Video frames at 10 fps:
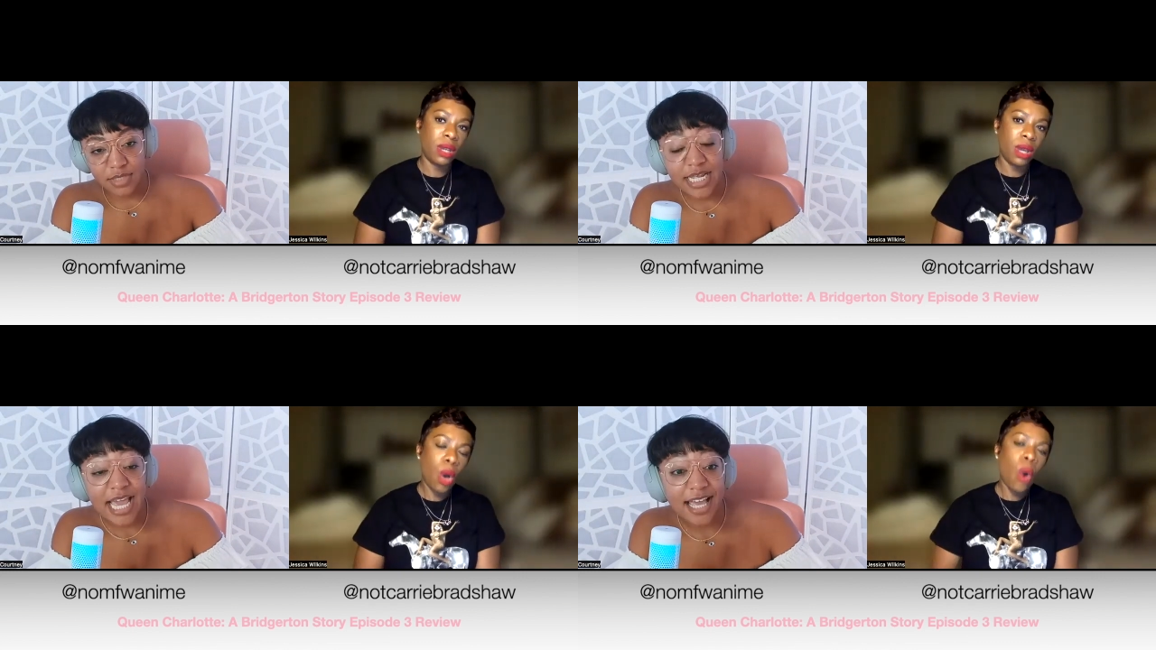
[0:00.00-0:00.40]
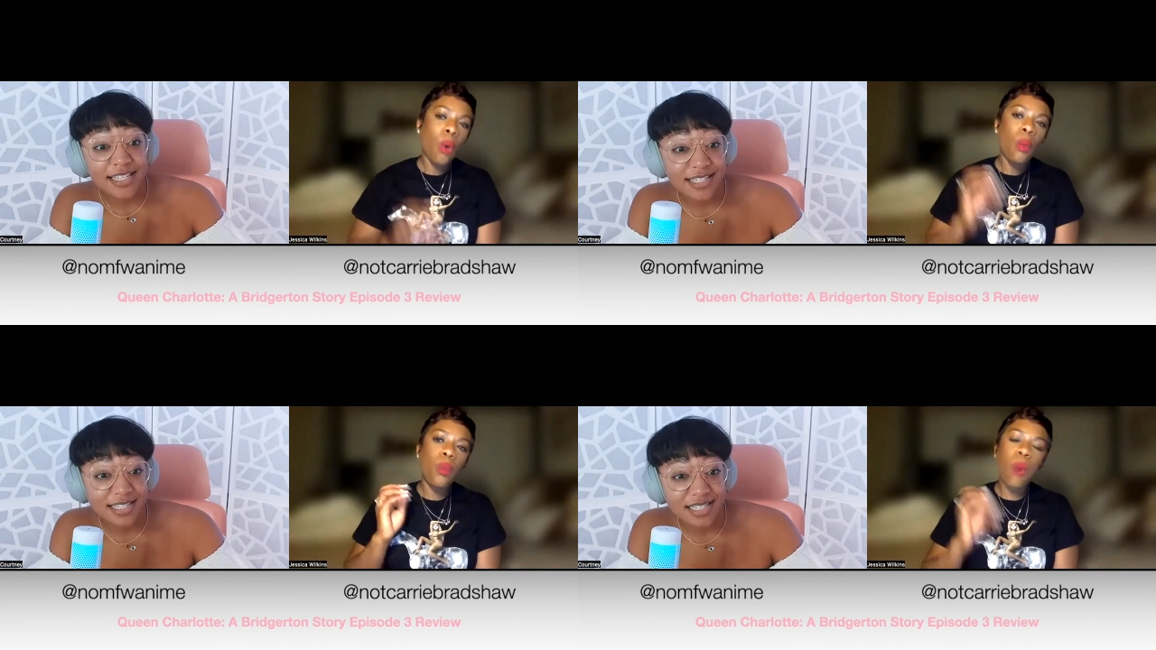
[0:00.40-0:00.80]

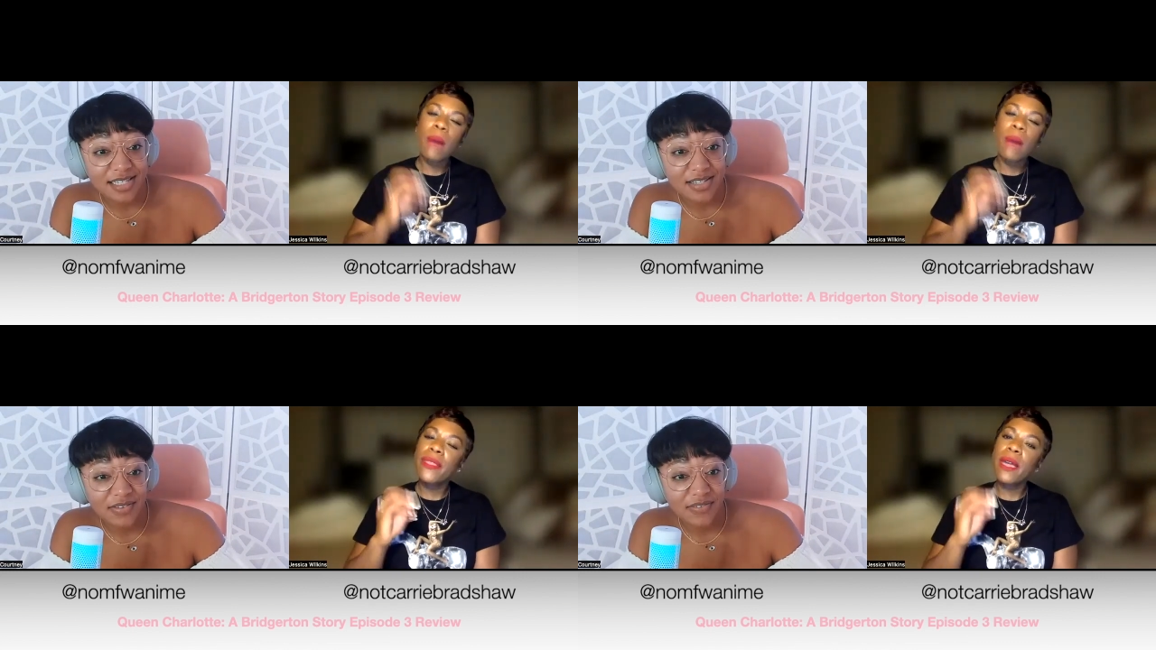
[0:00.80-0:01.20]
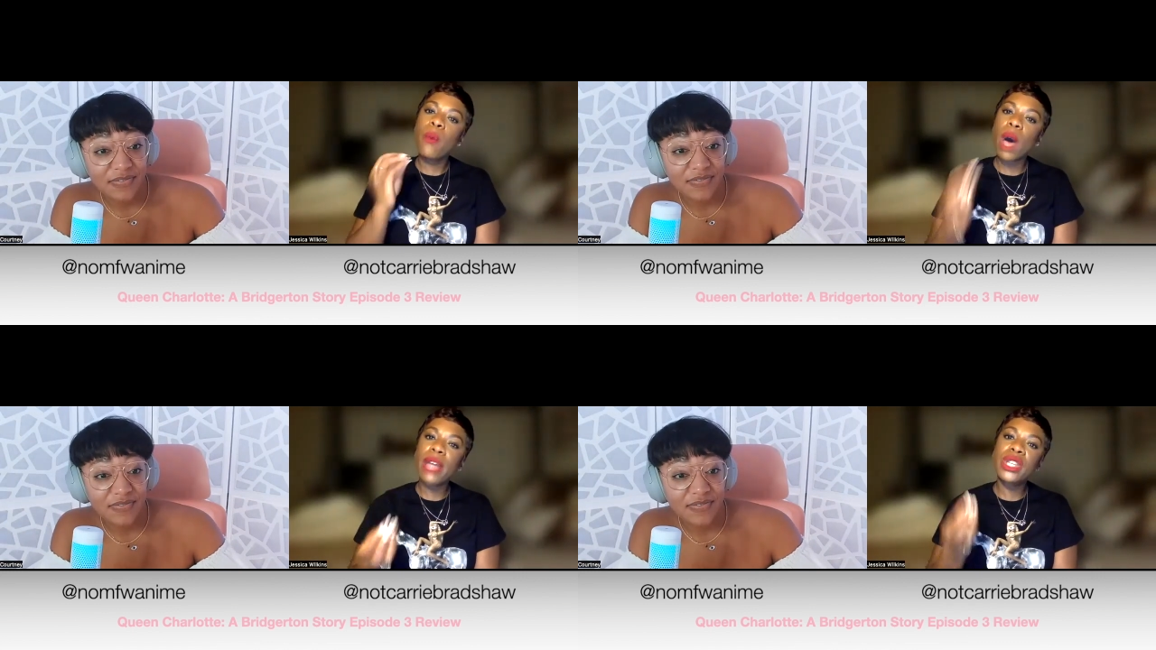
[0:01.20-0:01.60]
Speaker 1: Yes. Why were they
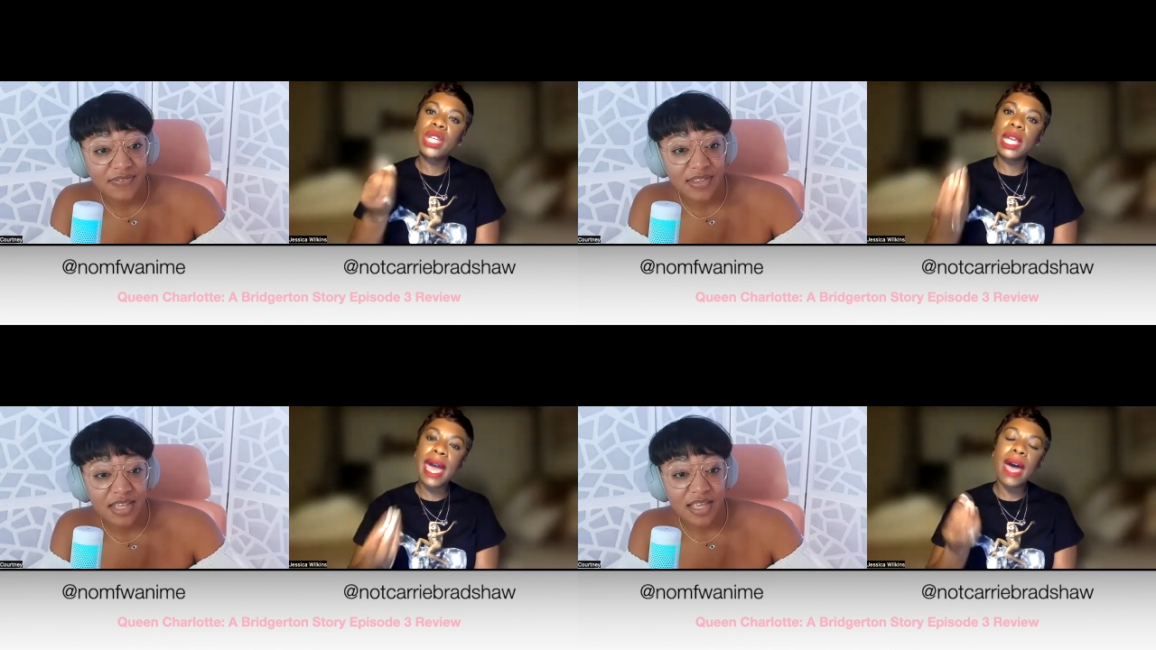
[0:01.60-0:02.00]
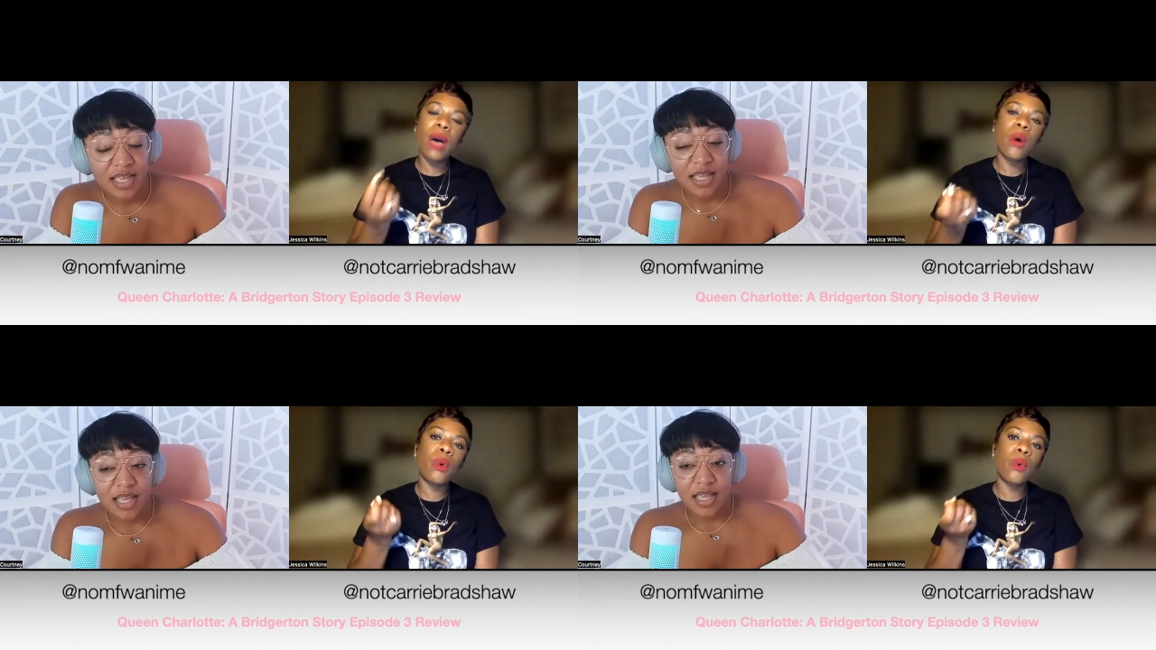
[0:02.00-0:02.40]
watching
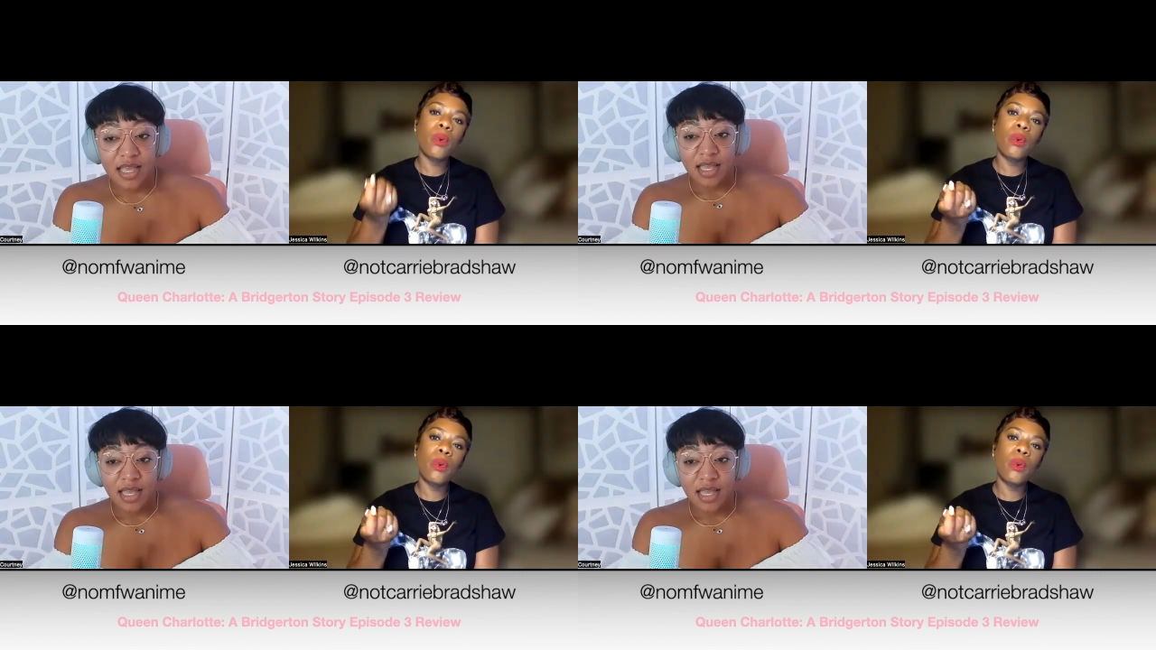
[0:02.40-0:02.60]
how?